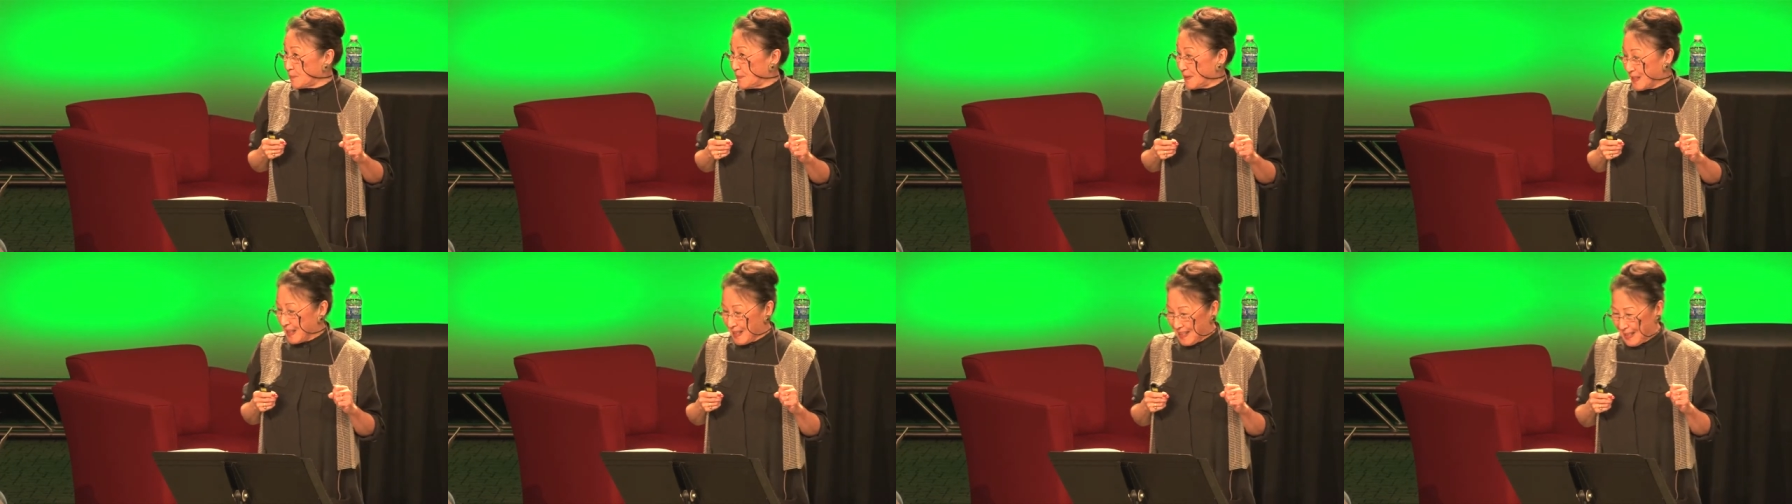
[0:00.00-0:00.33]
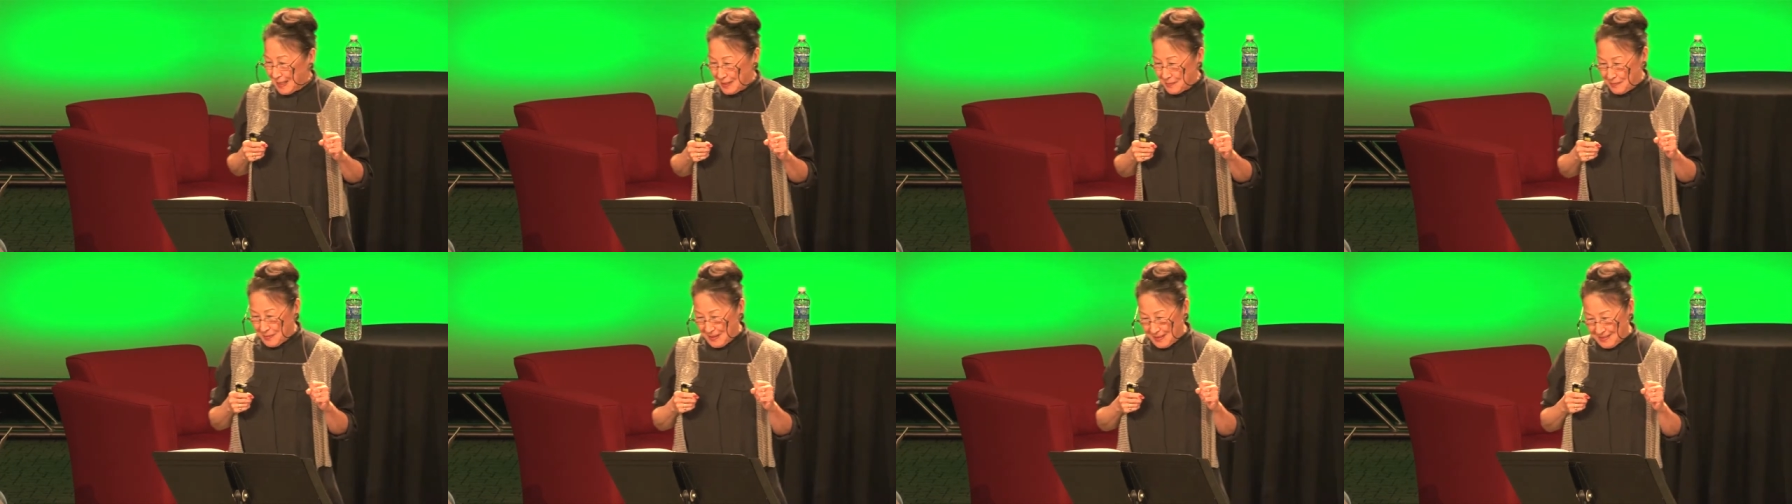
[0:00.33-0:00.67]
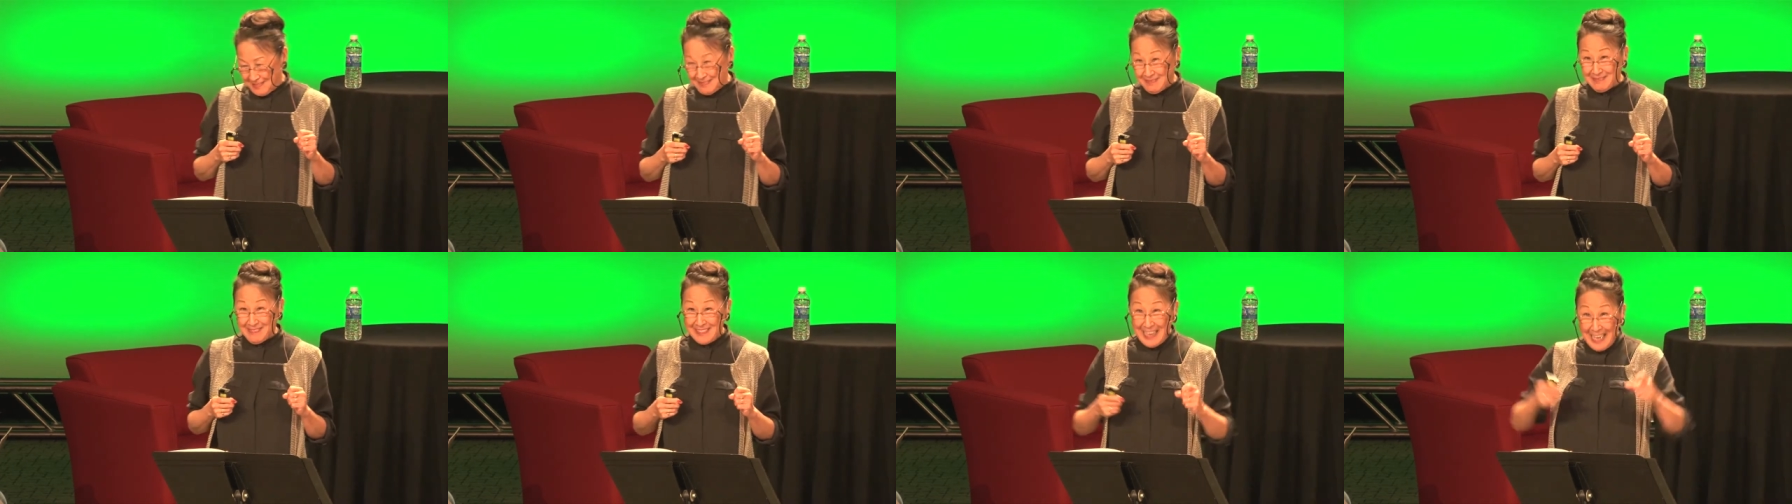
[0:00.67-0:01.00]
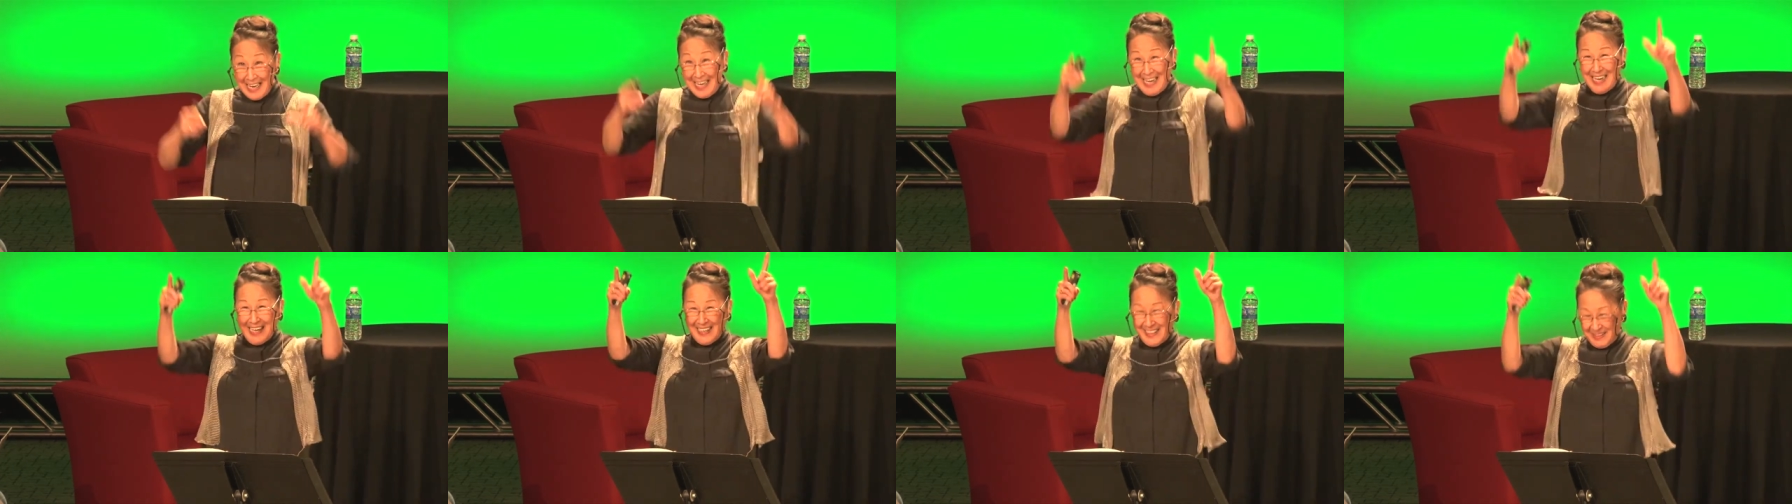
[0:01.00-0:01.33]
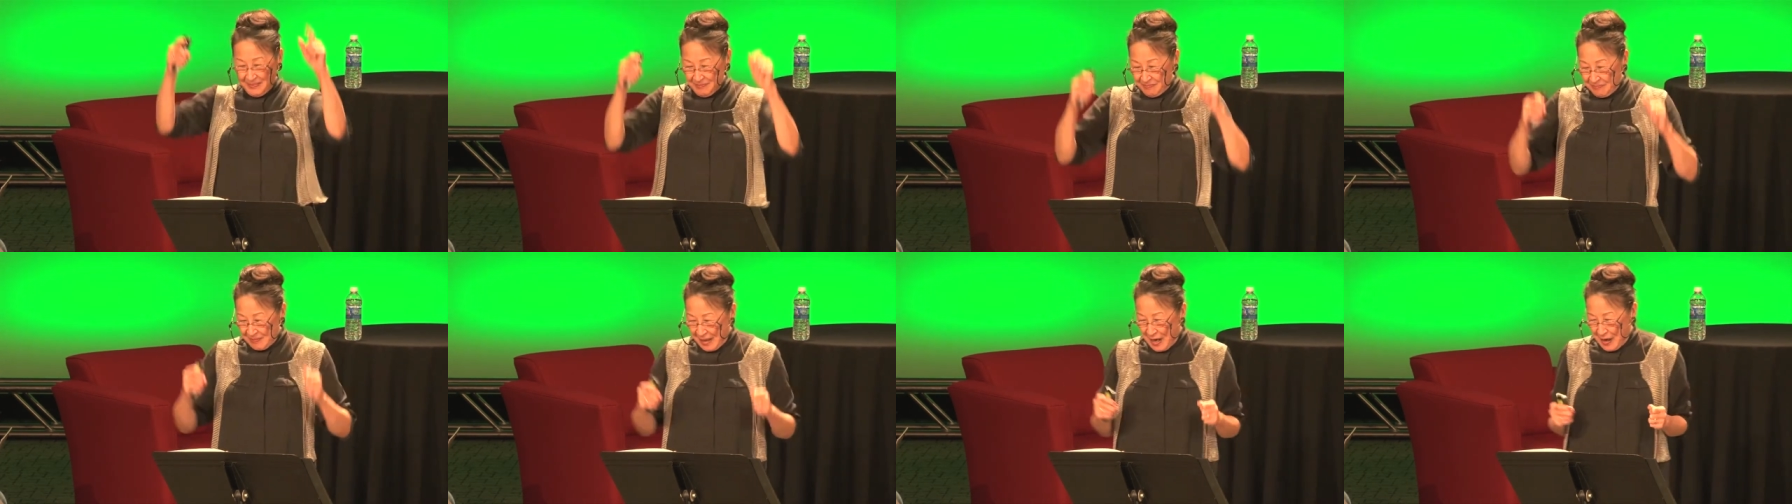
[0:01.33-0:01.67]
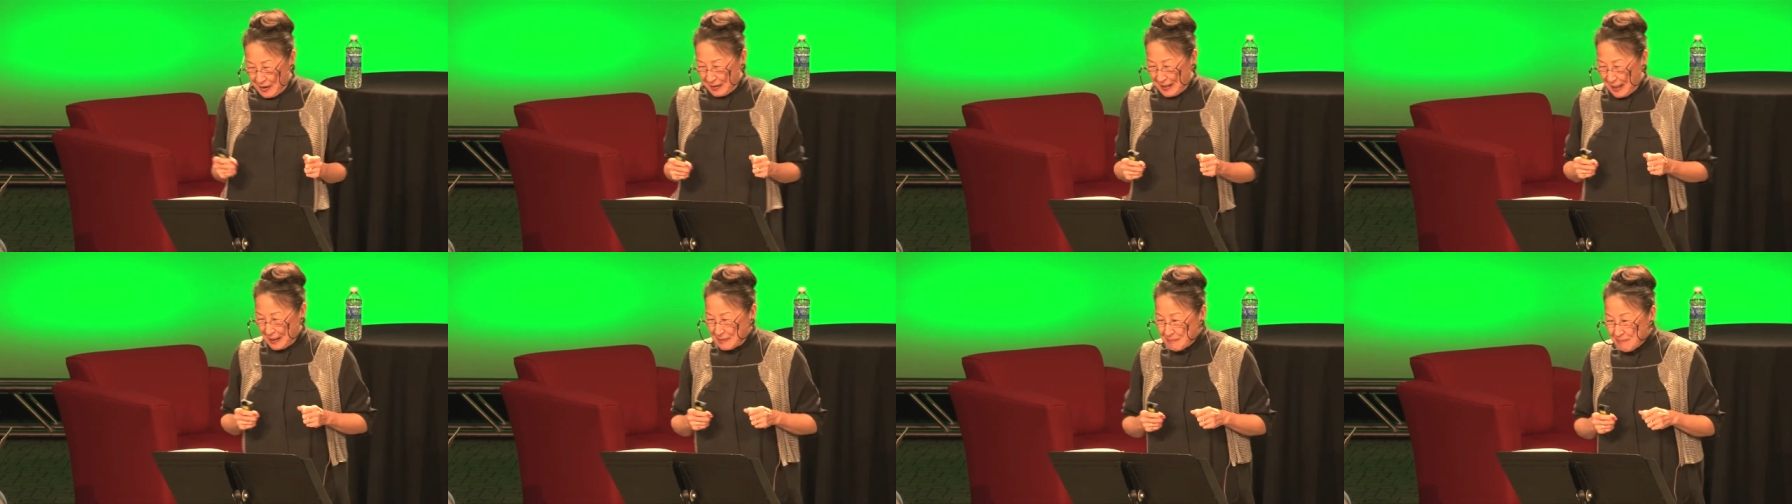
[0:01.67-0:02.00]
behind me. Yay!
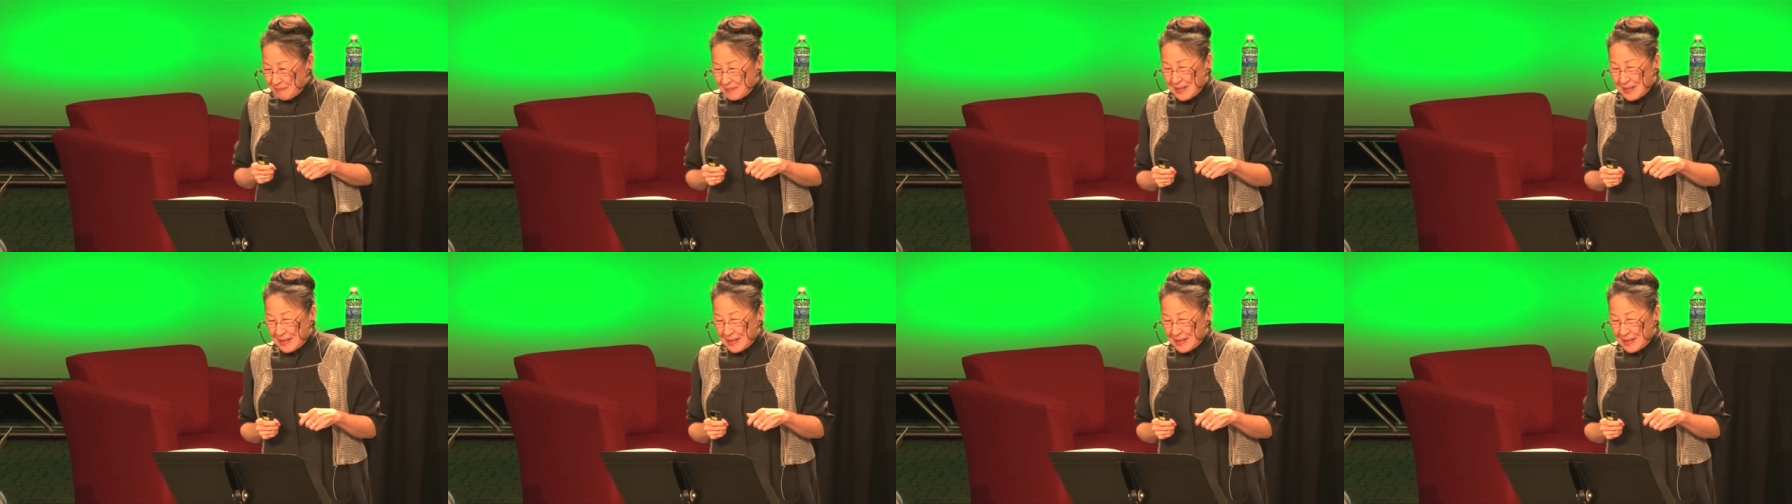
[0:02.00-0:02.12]
Okay.